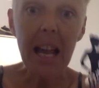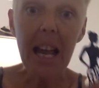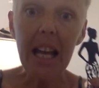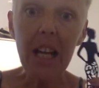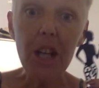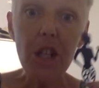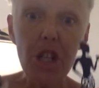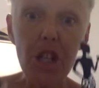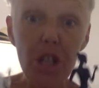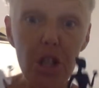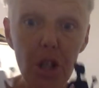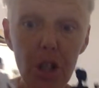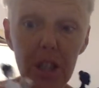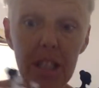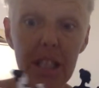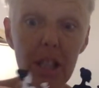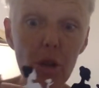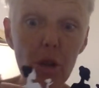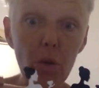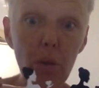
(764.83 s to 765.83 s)
And she took
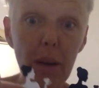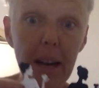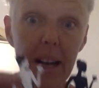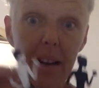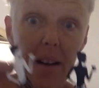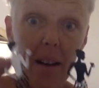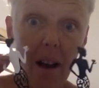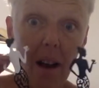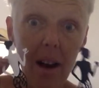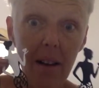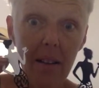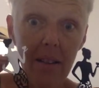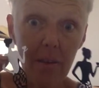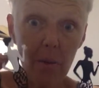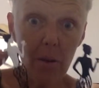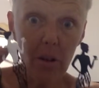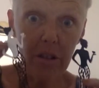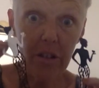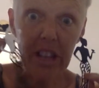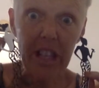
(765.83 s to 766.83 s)
these great
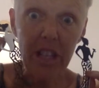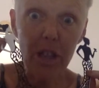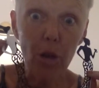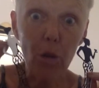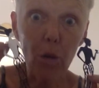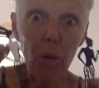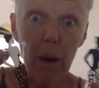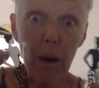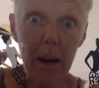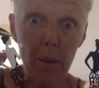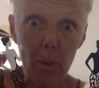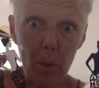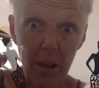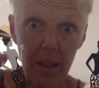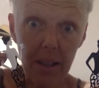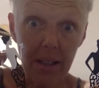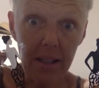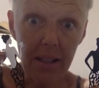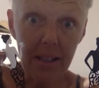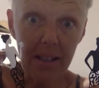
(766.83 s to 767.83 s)

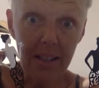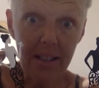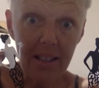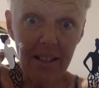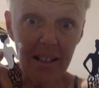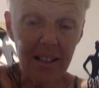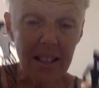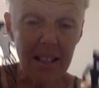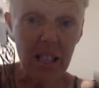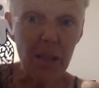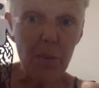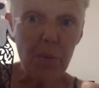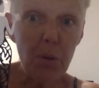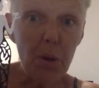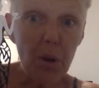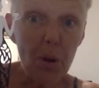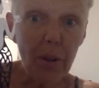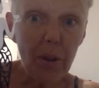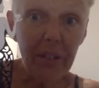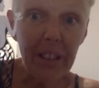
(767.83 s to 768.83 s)
ones, these
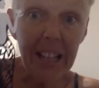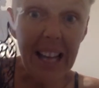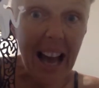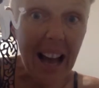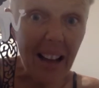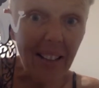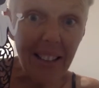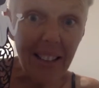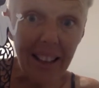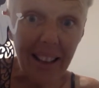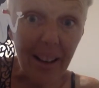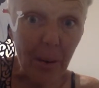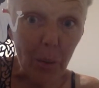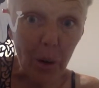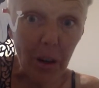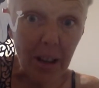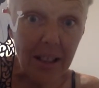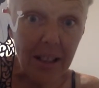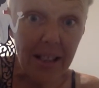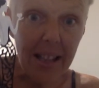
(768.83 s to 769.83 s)
beautifully elegant
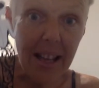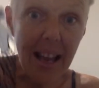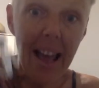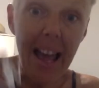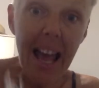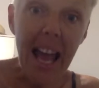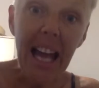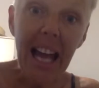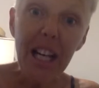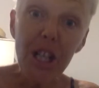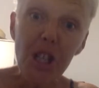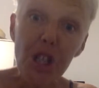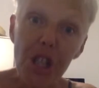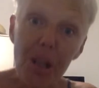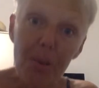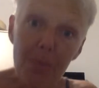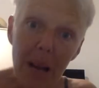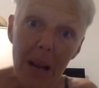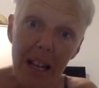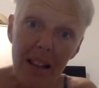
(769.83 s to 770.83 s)
ones, and she
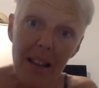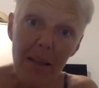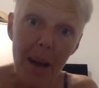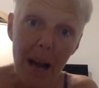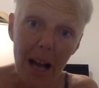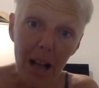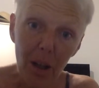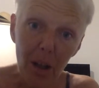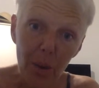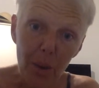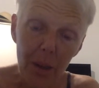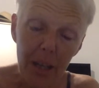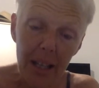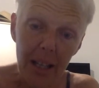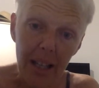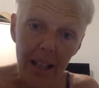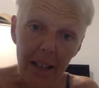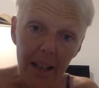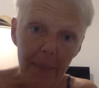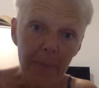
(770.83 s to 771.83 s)
made them
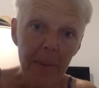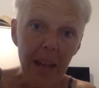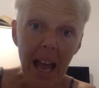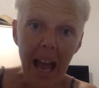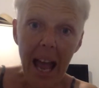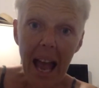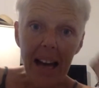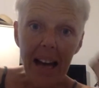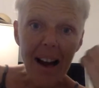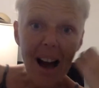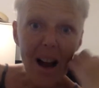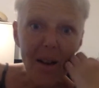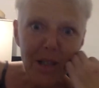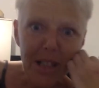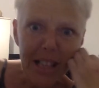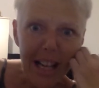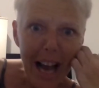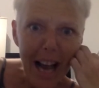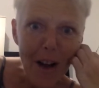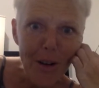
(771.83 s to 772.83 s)
Halloween-y. And I was
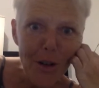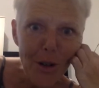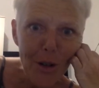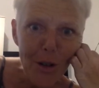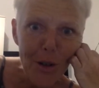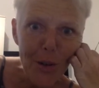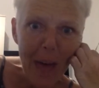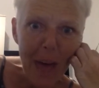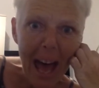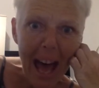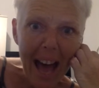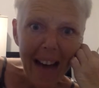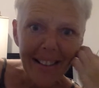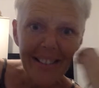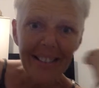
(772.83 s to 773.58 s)
like, how'd you do that?